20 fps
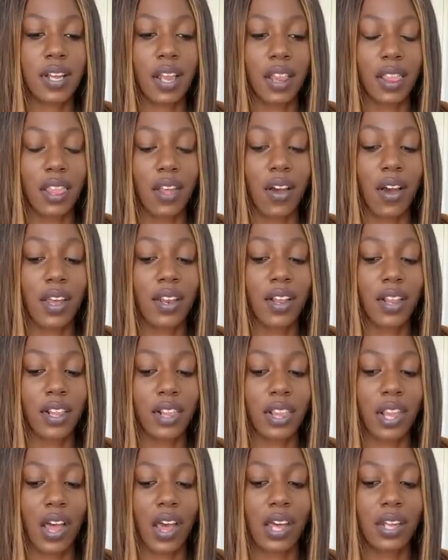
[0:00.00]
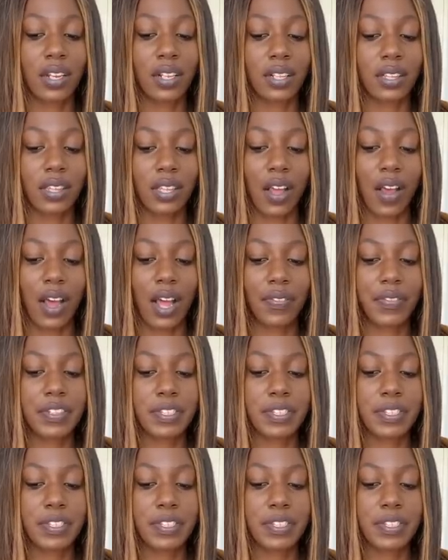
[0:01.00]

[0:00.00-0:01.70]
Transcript: a lot, a lot, a lot.